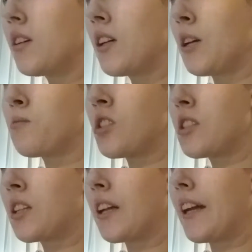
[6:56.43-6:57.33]
And I'm
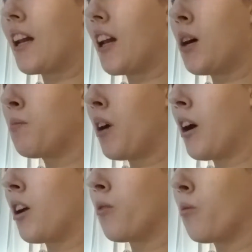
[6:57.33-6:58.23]
just cleaning up
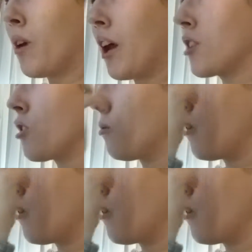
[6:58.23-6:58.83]
on what I don't